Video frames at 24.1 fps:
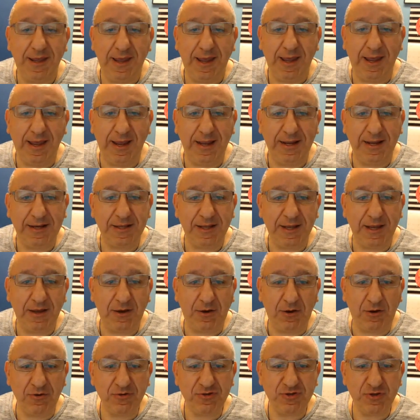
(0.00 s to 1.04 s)
And I
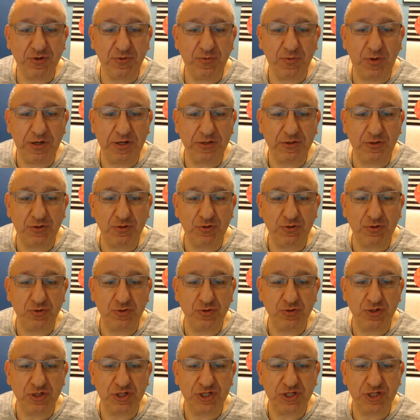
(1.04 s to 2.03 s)
also wanted to